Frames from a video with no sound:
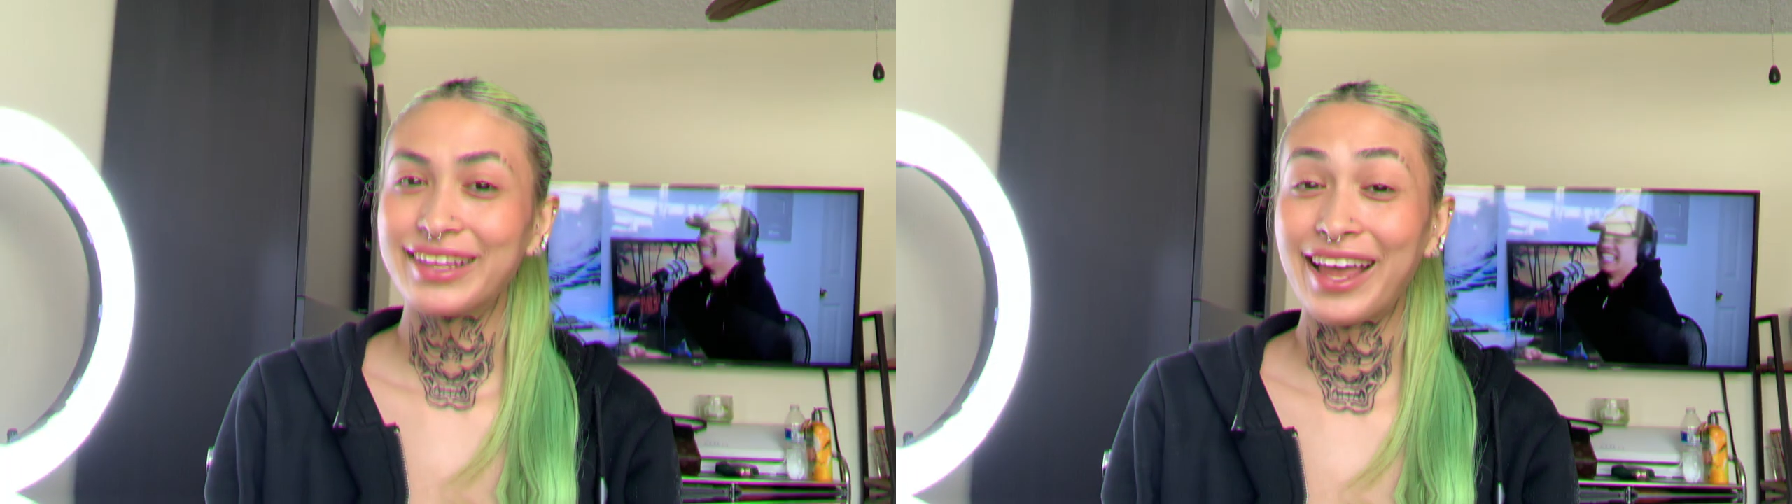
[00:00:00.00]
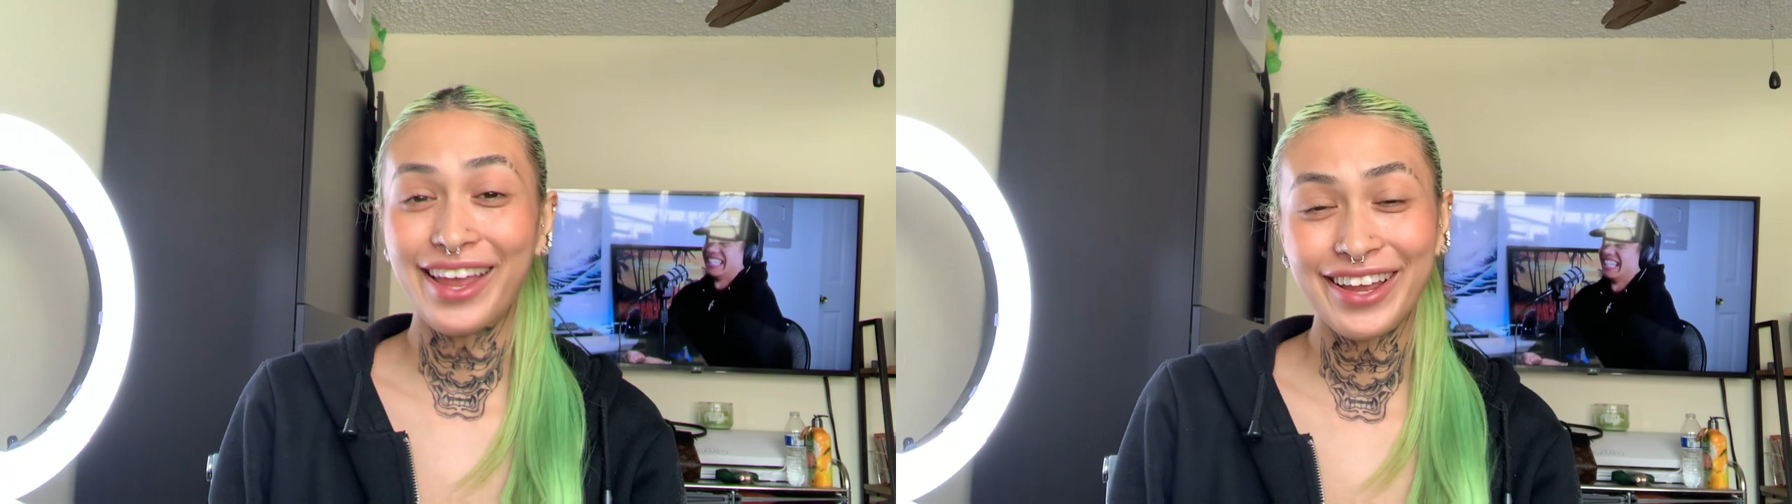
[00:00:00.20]

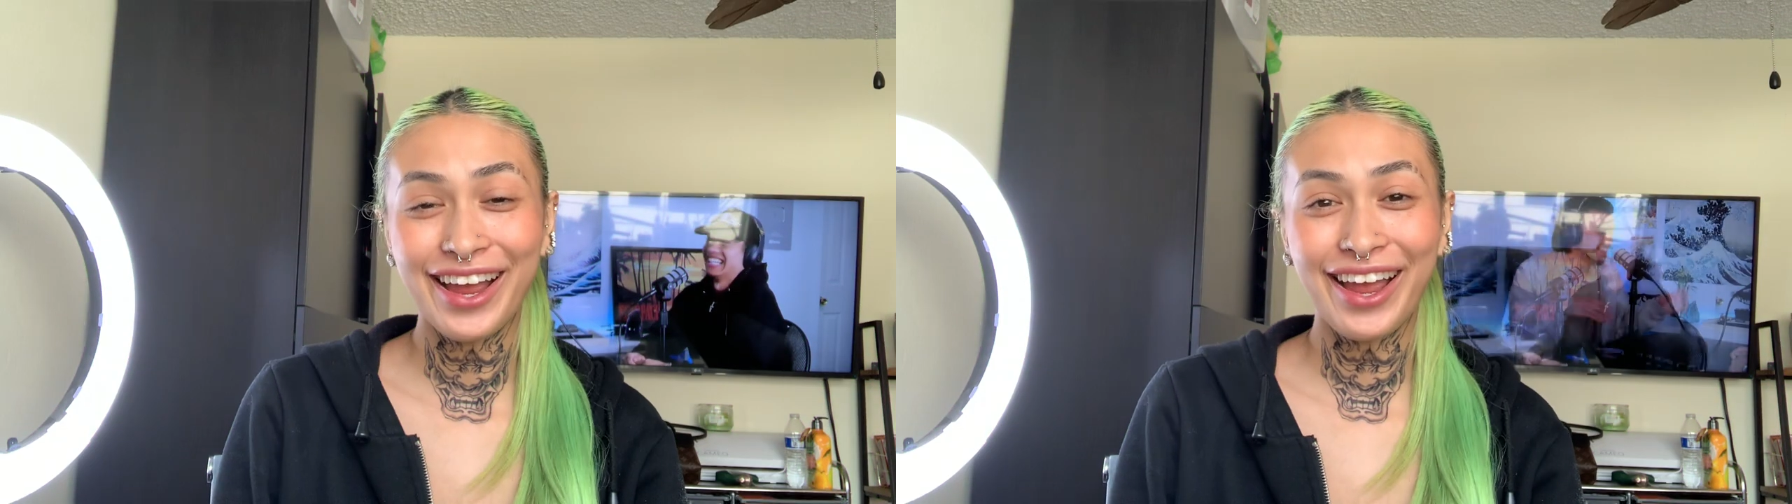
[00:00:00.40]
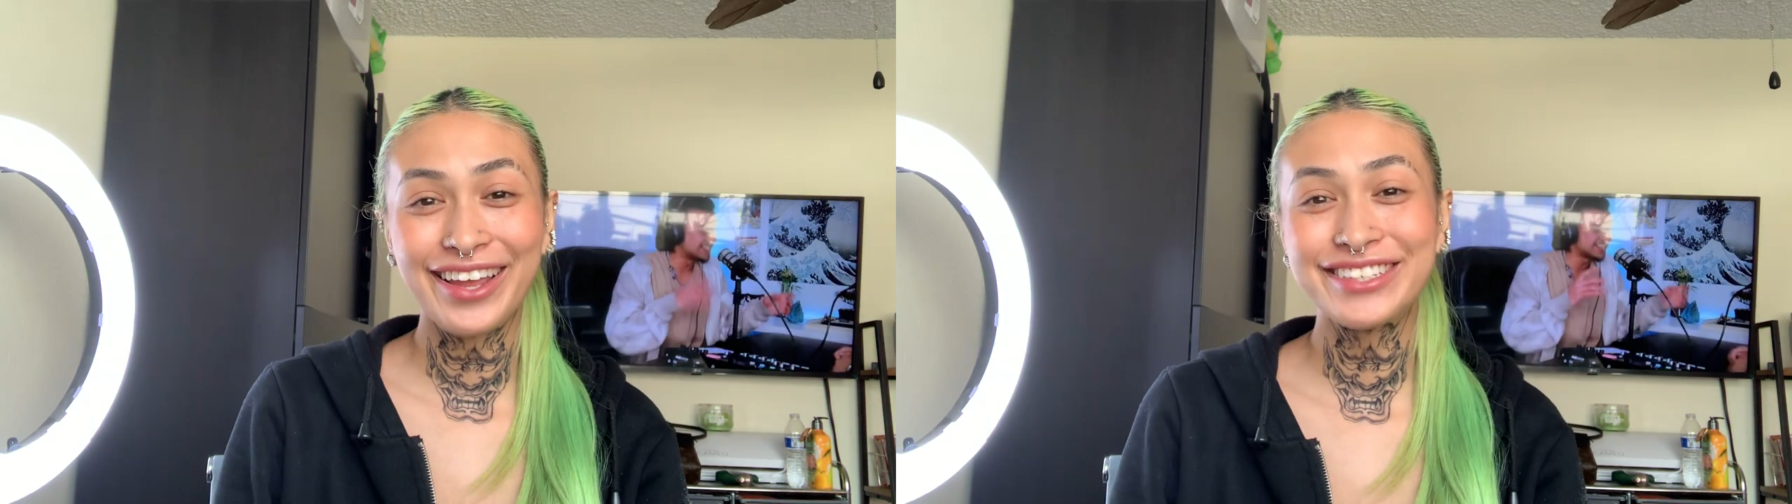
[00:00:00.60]
Hey
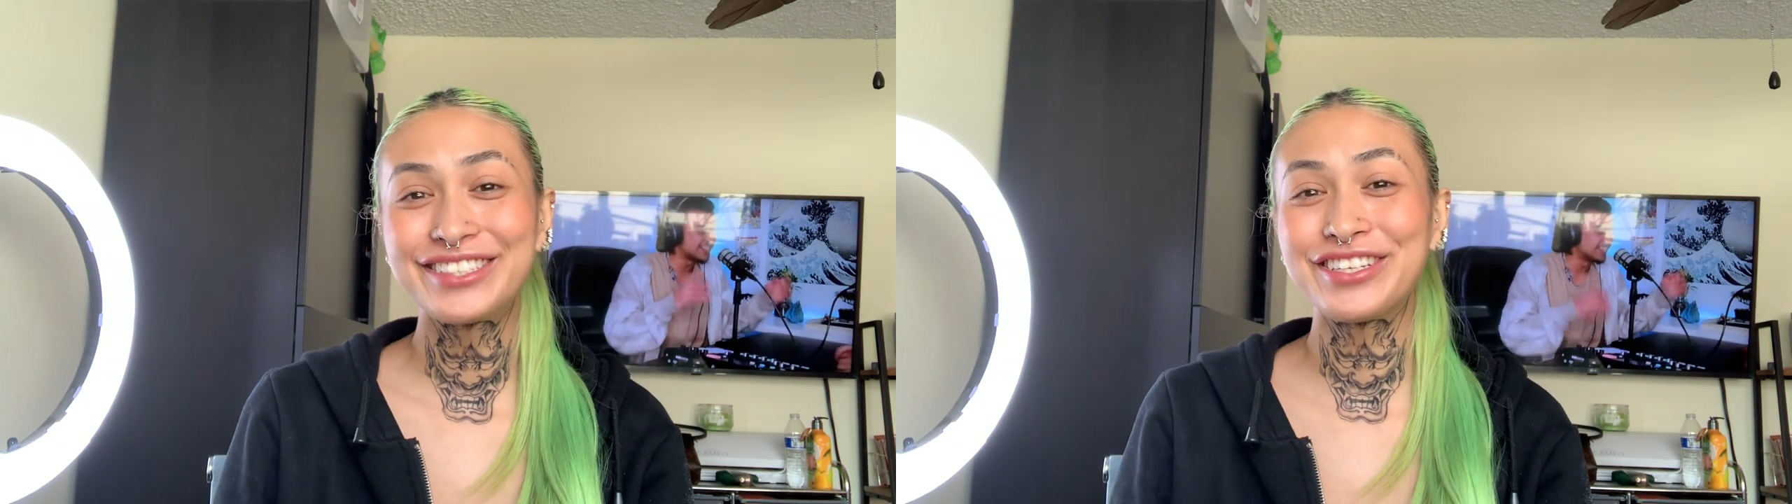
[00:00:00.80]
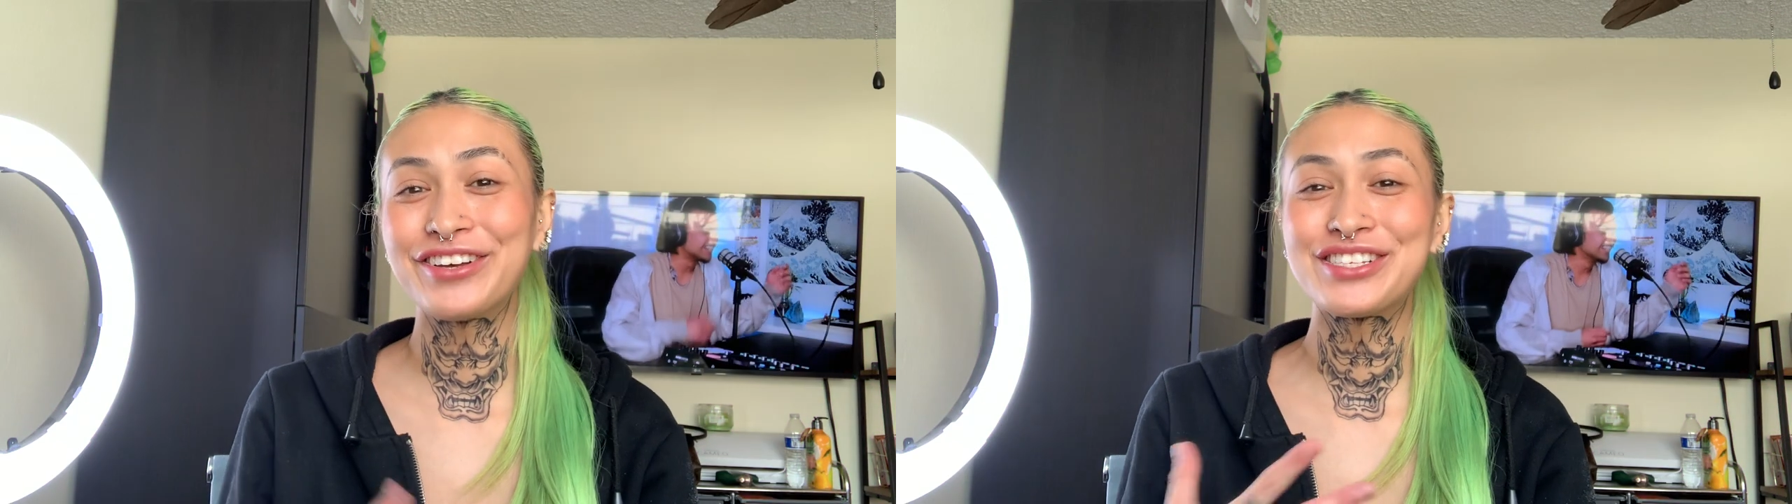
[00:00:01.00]
guys,
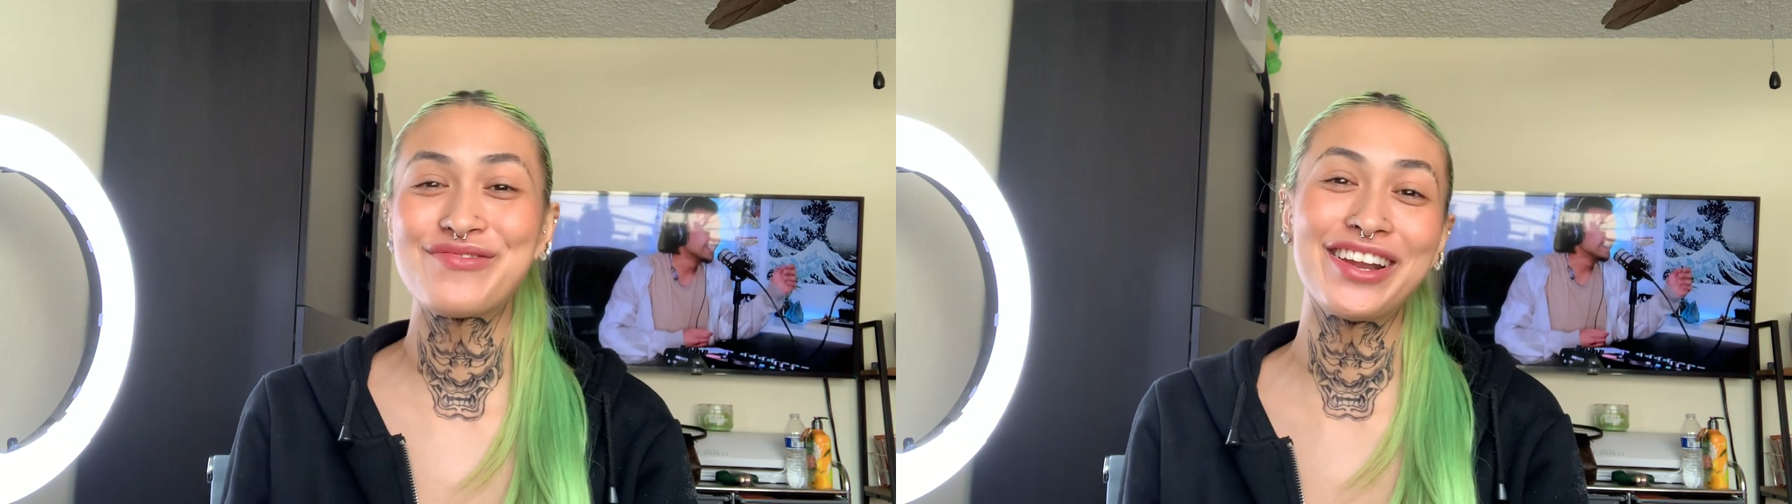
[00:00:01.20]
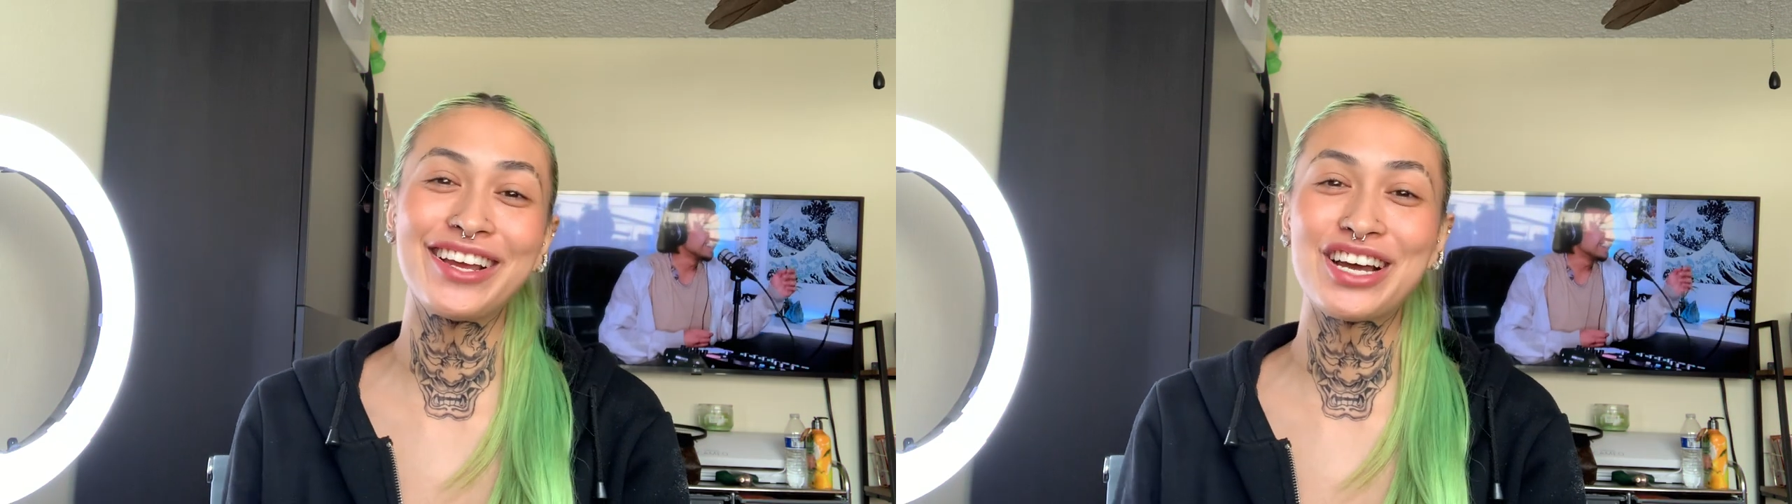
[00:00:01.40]
so it's
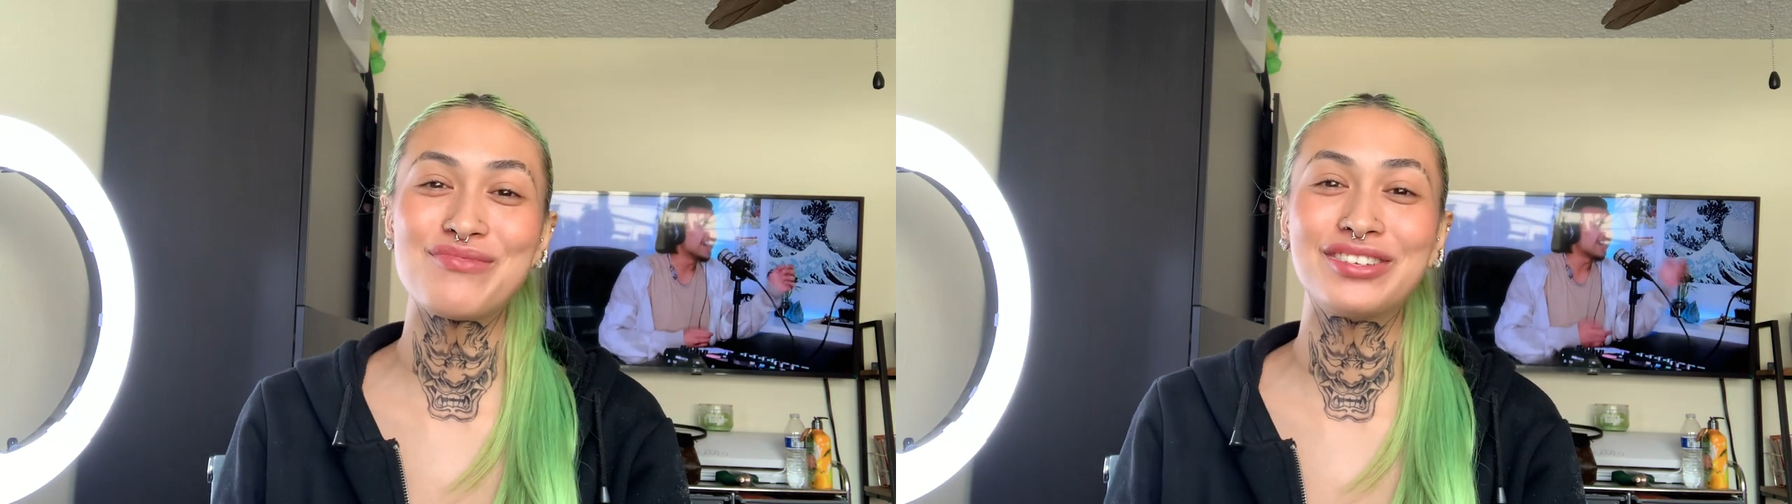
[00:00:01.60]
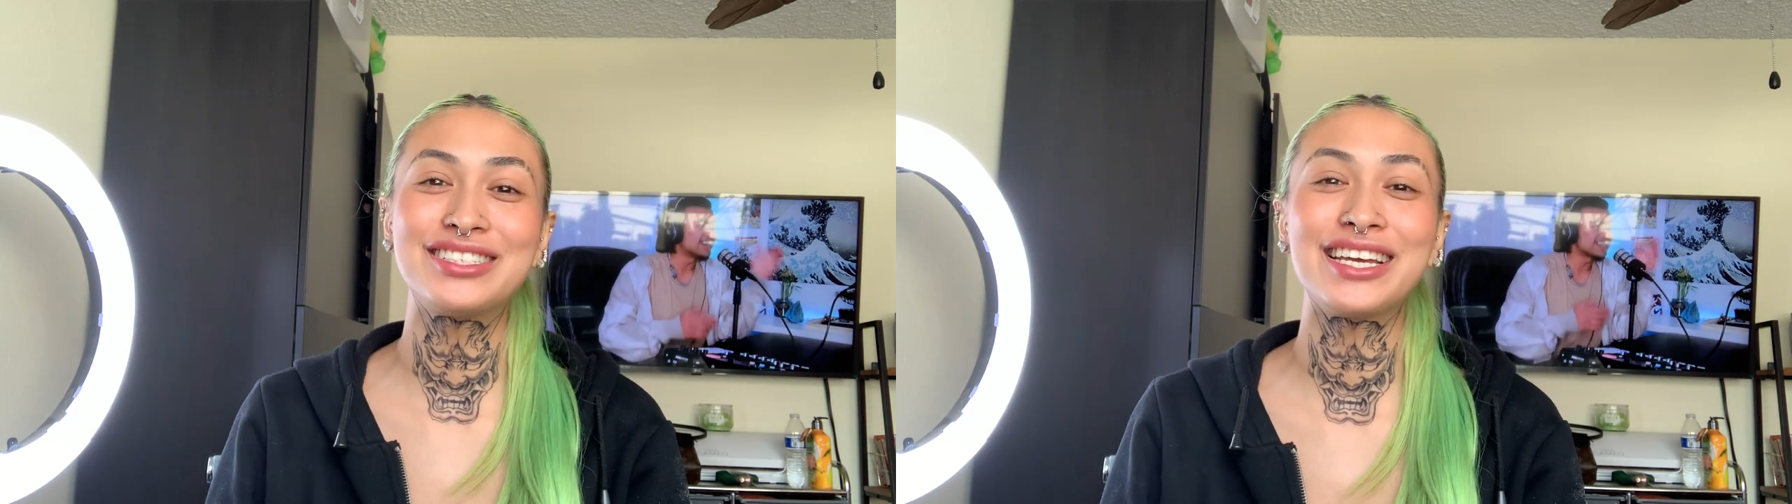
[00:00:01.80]
been a
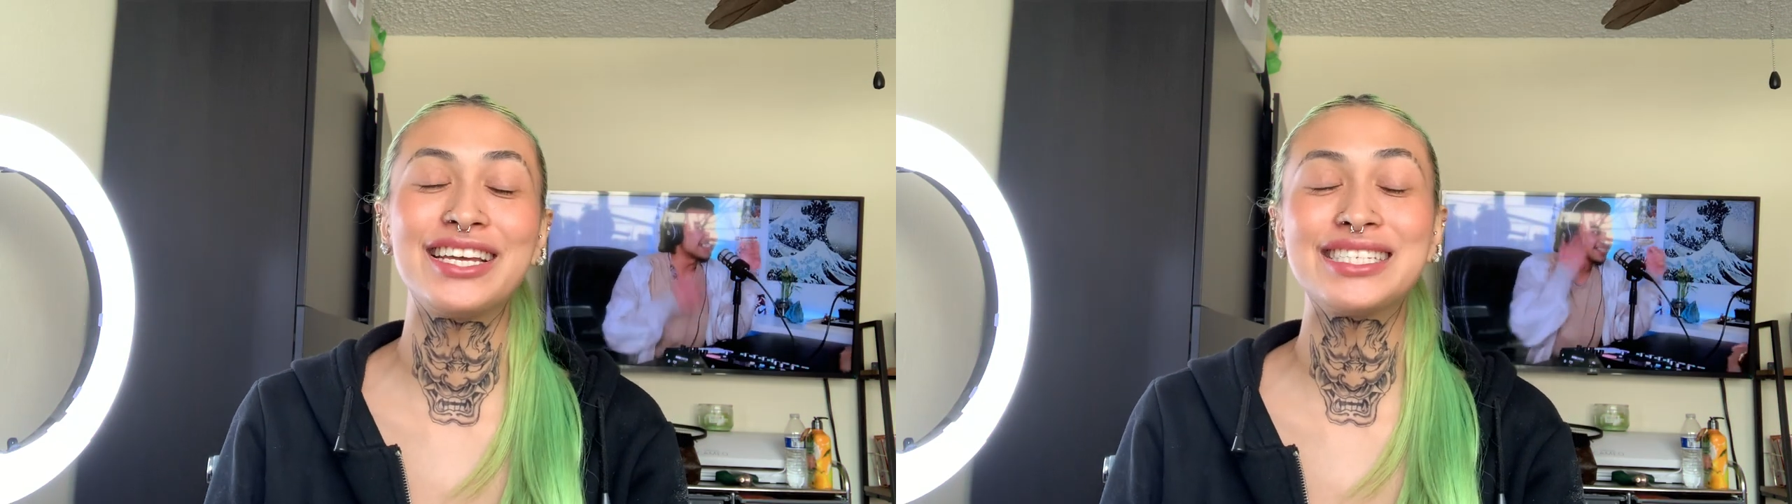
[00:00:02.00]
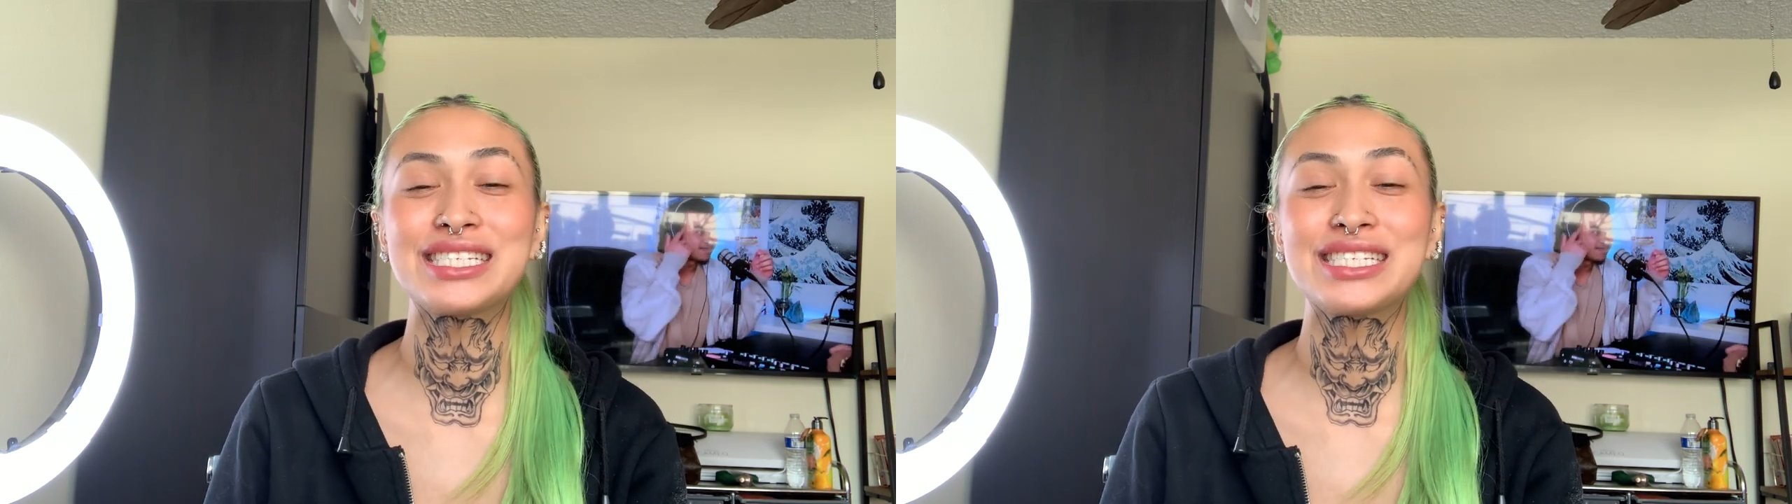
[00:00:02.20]
couple days.